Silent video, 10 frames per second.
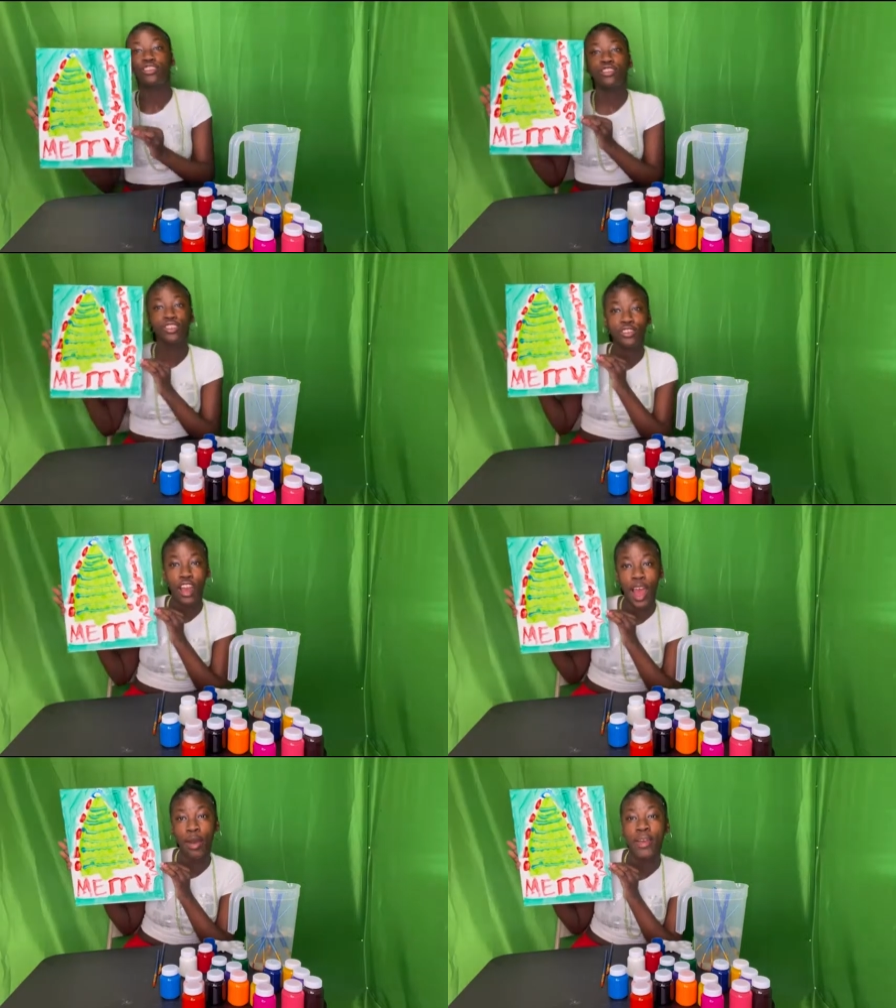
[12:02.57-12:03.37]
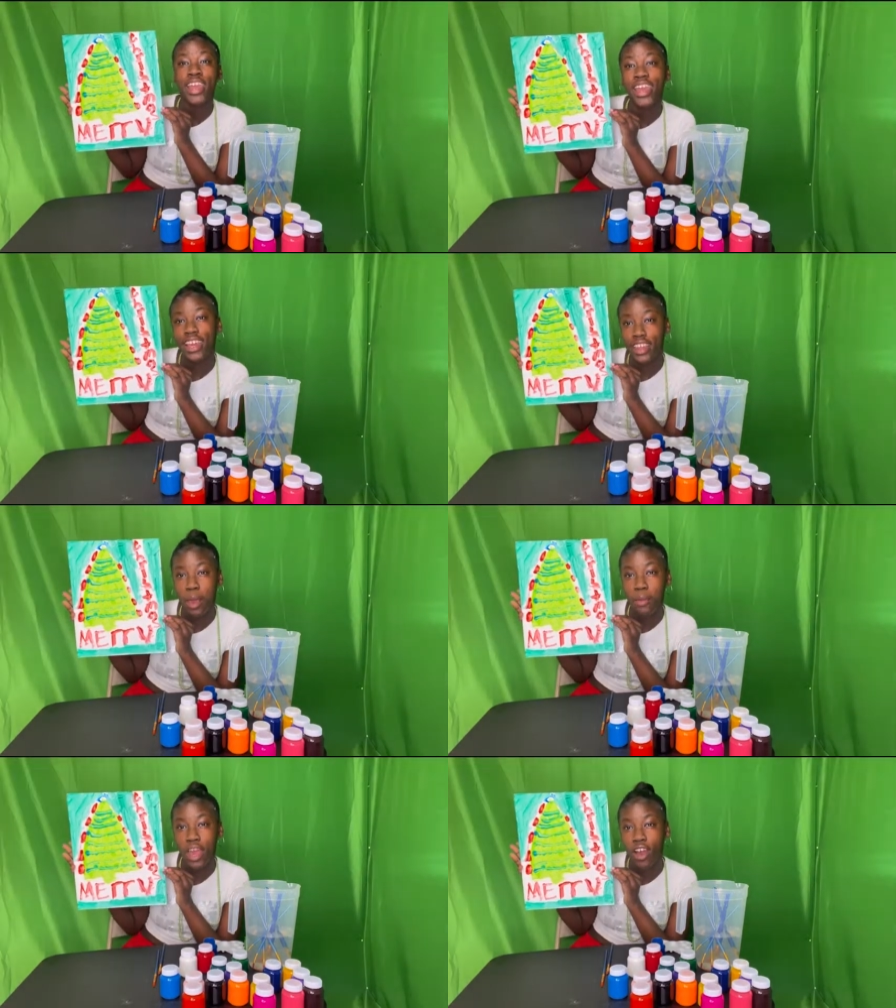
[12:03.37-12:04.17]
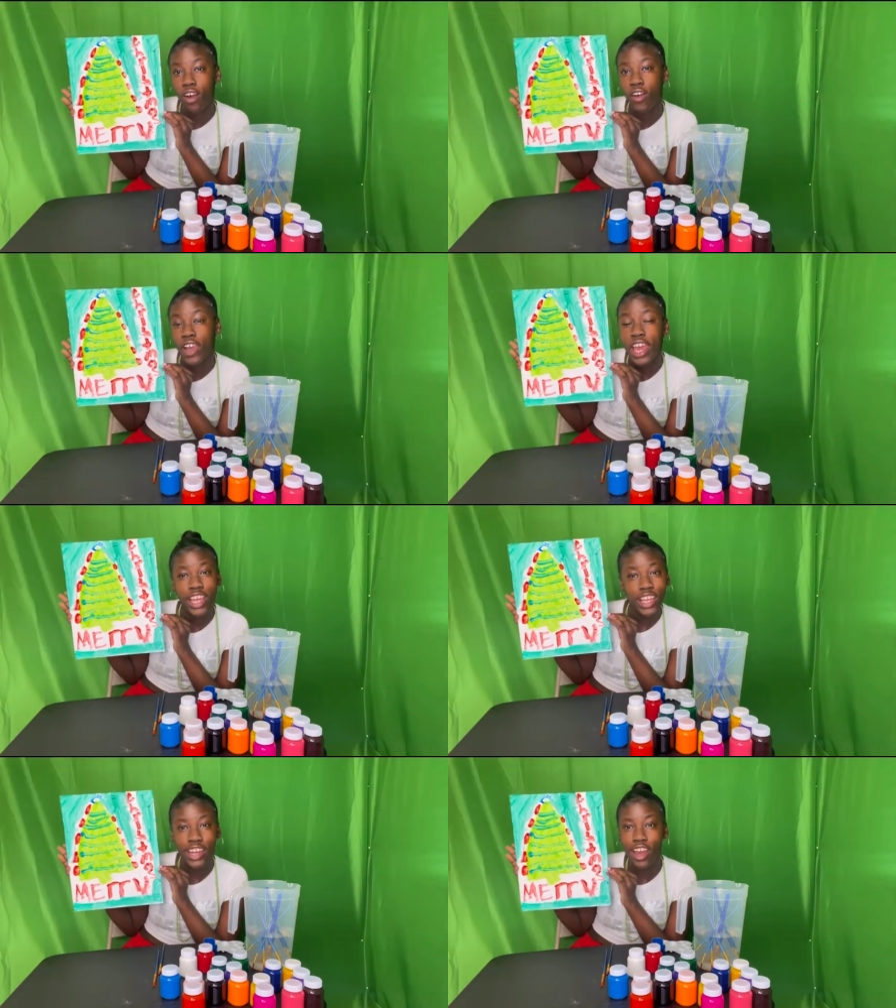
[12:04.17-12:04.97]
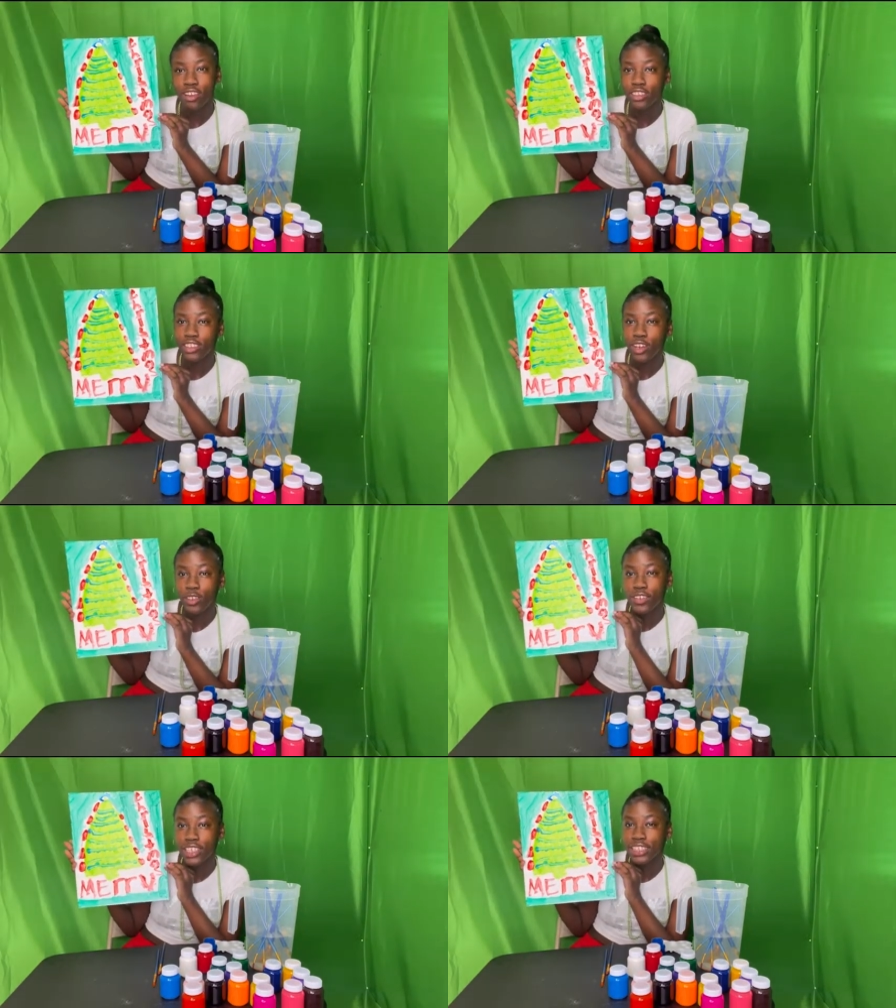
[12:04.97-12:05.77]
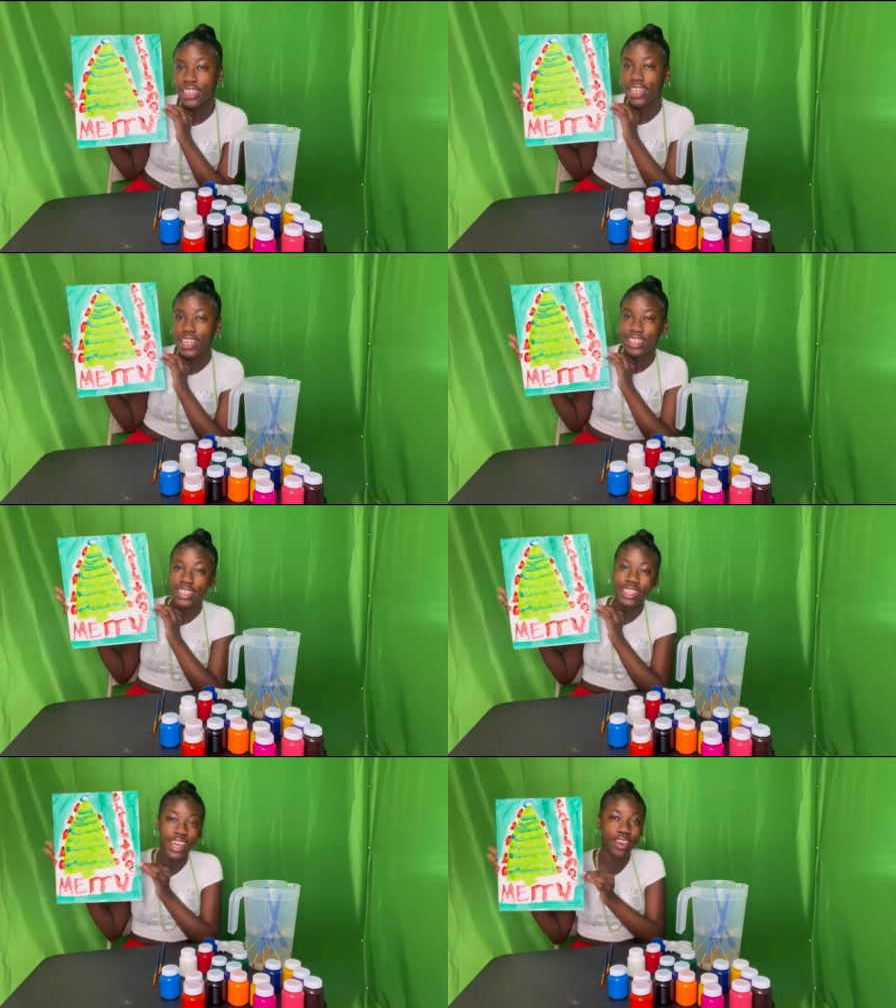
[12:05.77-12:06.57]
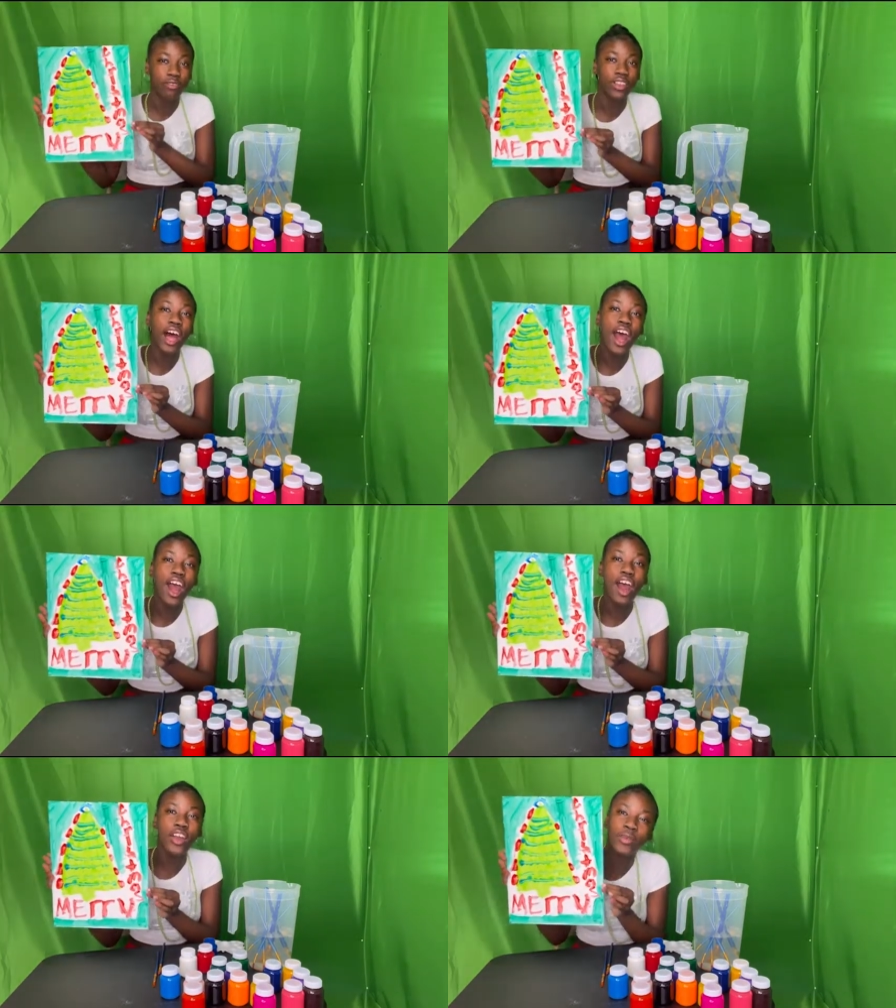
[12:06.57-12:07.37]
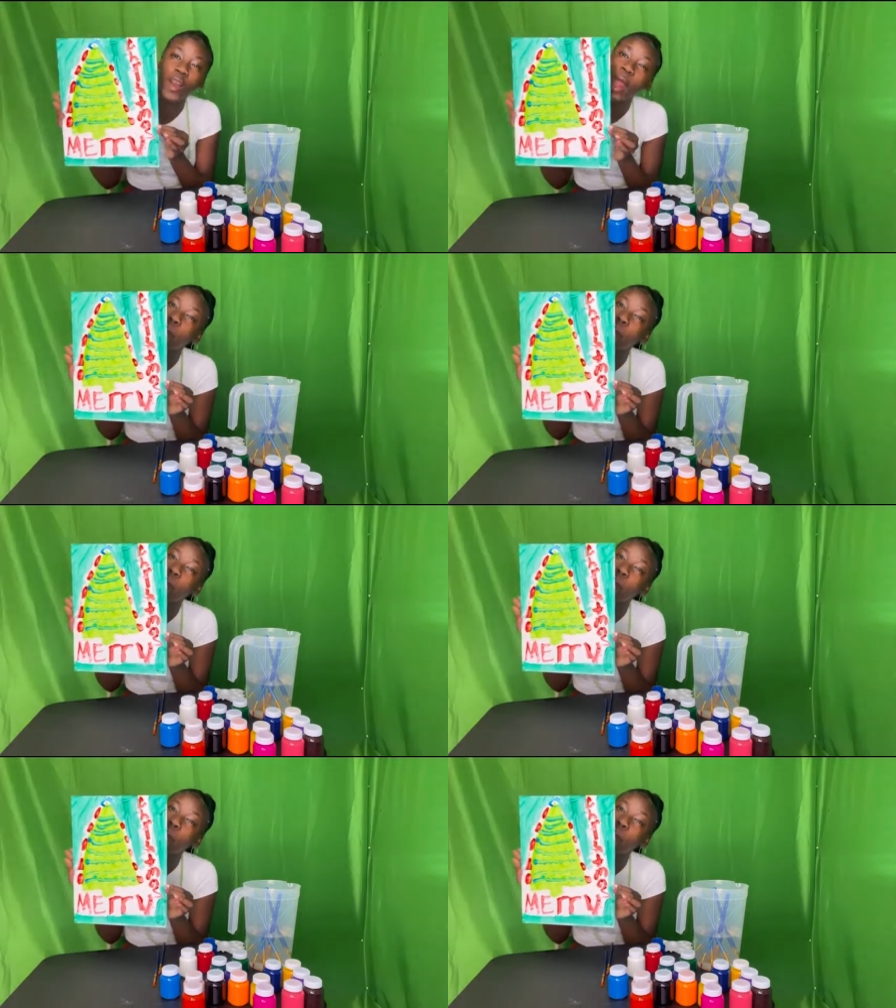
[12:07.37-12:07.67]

subscribe, hit that bell, you know, so you can see this lit vlog and when I